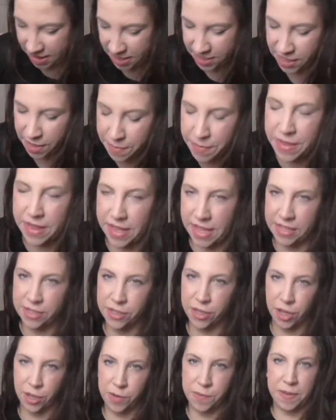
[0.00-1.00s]
Some of
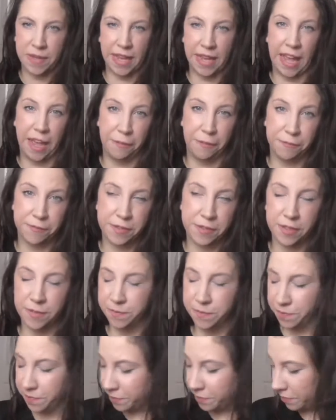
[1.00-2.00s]
these could be
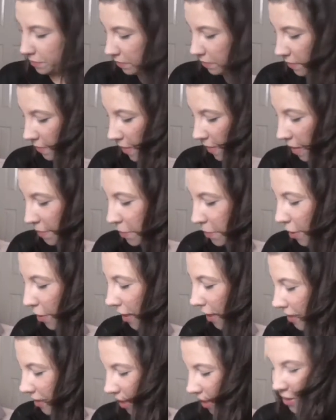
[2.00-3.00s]
gifts. I'm not
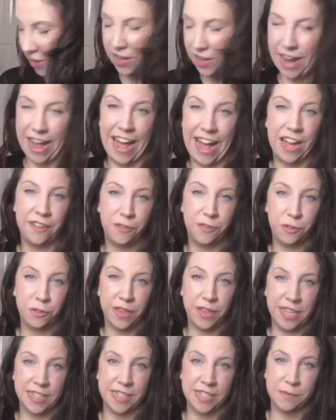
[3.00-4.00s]
necessarily going to have all
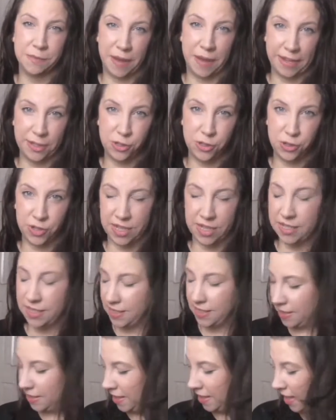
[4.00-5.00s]
these as my
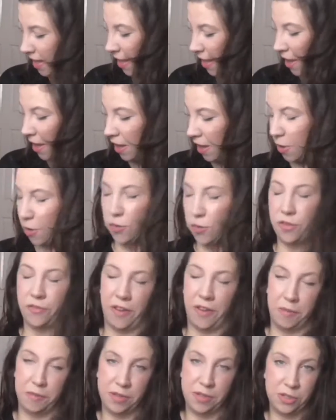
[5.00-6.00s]
treats or the
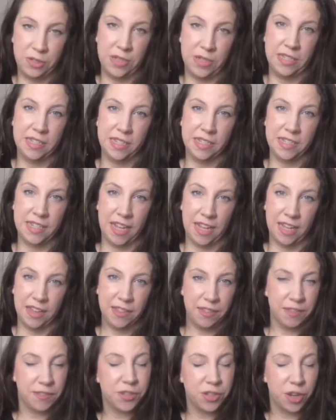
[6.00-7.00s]
family's treats because
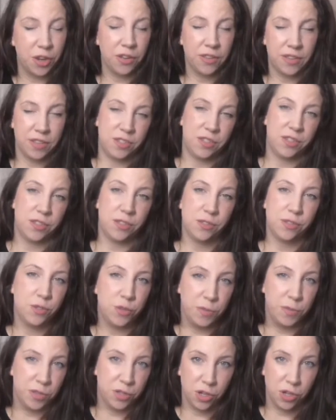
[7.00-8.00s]
that the chocolate, there's
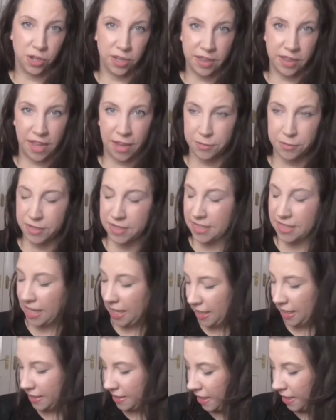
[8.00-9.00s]
too much chocolate in the house as it
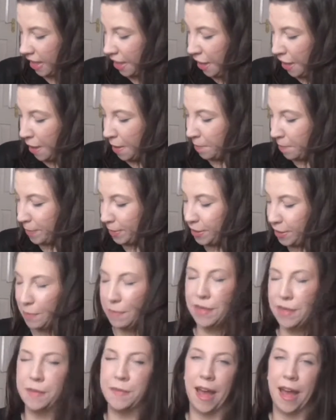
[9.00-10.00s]
is. But
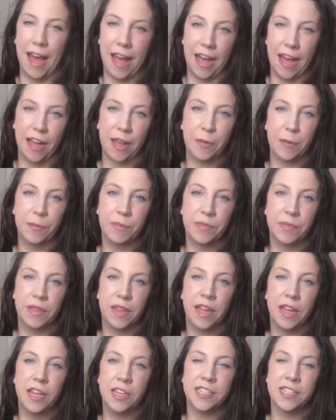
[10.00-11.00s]
some of them are
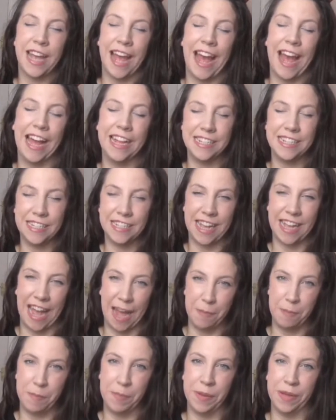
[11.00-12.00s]
to add into
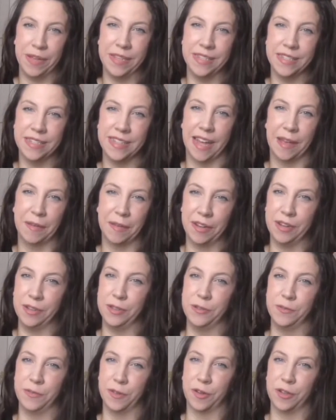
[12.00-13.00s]
hampers that I'm going
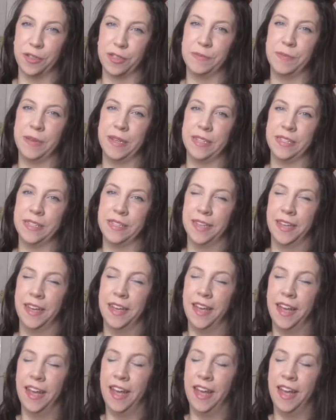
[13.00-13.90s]
to do for Christmas.